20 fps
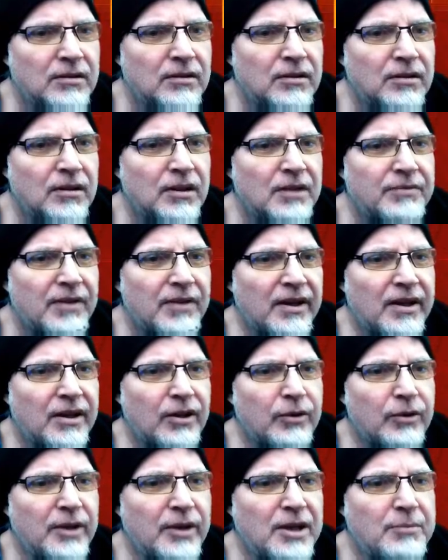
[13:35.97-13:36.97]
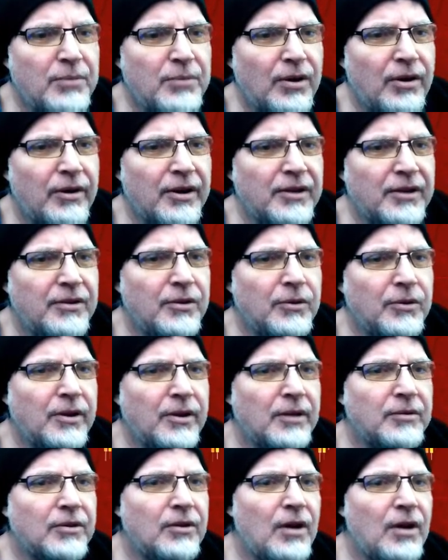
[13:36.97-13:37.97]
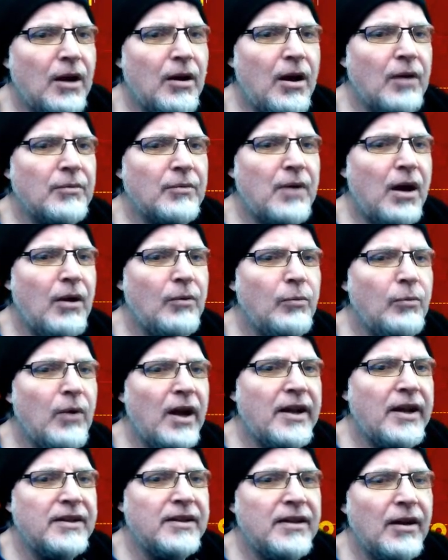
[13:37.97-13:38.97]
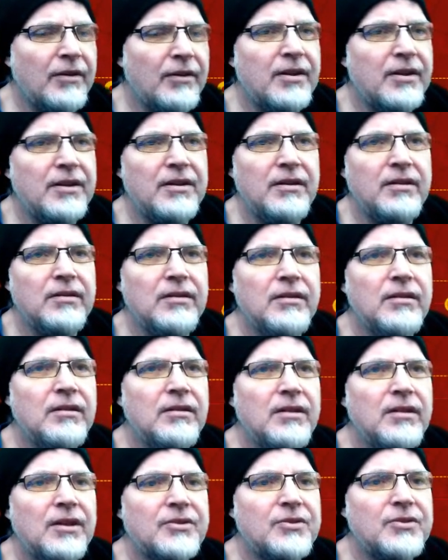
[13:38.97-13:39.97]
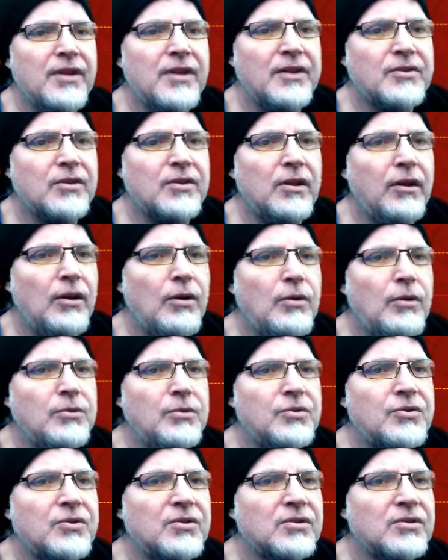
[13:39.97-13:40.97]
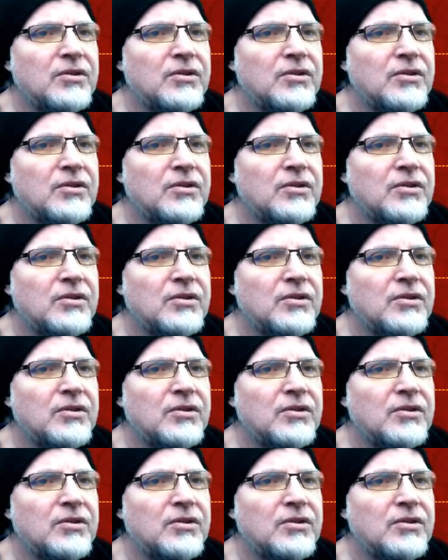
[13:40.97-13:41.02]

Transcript: if I get a green bar ignored, I'll write it down to yesterday's close.